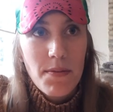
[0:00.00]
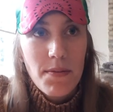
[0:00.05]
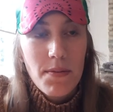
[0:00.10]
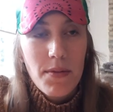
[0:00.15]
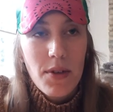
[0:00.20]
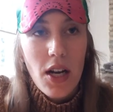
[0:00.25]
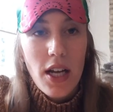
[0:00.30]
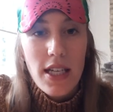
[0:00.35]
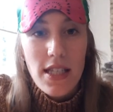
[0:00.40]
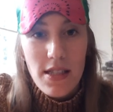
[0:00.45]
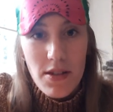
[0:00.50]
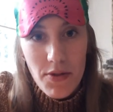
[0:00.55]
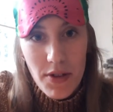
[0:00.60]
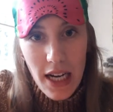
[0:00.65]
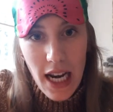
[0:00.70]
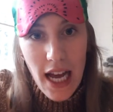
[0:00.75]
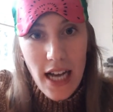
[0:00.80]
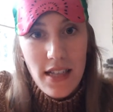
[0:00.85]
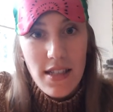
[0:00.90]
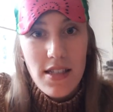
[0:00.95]
nice and
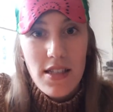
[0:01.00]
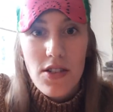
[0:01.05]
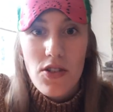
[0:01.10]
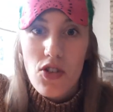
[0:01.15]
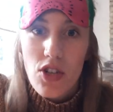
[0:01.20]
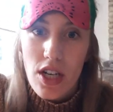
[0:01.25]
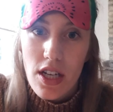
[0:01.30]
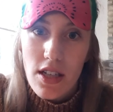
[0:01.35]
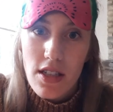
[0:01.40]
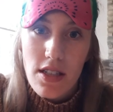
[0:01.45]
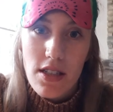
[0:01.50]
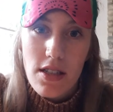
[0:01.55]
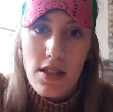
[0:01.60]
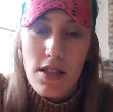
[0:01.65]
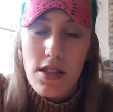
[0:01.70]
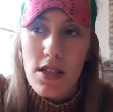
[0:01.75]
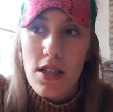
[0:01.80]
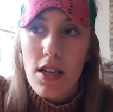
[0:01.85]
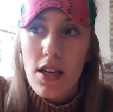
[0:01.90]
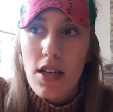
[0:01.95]
relaxed and chilled
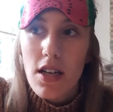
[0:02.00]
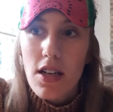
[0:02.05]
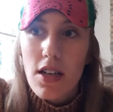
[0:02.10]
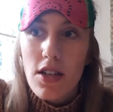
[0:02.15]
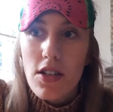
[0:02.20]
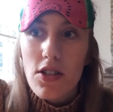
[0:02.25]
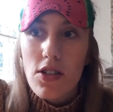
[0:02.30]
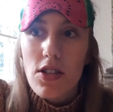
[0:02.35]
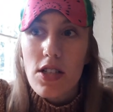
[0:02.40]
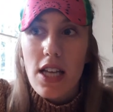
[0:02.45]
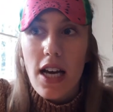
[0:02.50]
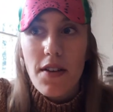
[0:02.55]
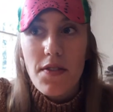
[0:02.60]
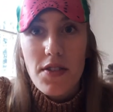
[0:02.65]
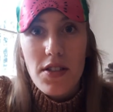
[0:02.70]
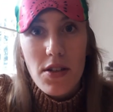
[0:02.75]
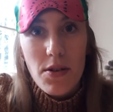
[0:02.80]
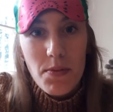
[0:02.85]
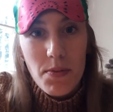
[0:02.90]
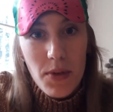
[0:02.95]
and just have
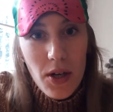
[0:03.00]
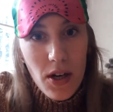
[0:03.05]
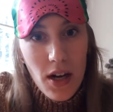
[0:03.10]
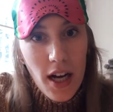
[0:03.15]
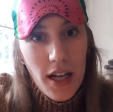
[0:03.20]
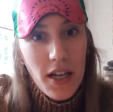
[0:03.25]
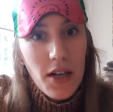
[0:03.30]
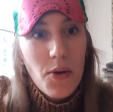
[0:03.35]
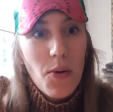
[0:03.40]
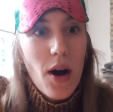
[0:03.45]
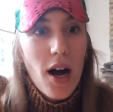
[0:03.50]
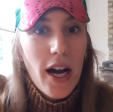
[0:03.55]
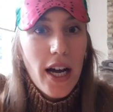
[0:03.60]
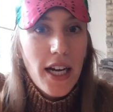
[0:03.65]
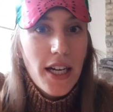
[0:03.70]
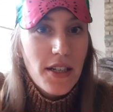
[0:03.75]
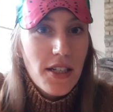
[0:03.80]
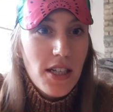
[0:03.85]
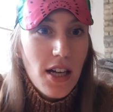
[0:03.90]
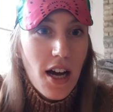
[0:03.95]
some kind of
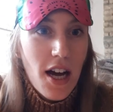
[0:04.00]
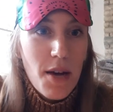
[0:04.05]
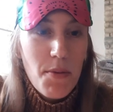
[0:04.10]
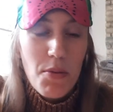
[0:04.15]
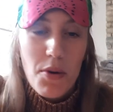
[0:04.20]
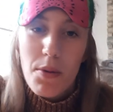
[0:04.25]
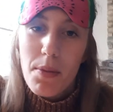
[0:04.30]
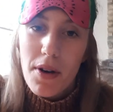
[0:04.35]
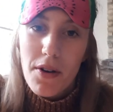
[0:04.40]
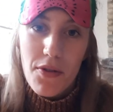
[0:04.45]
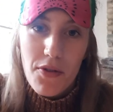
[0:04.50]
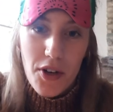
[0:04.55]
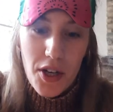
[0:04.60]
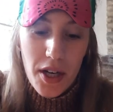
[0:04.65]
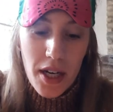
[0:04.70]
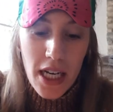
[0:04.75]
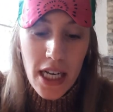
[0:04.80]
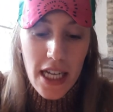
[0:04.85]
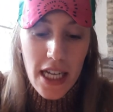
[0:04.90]
quiet time, but a bit of fun.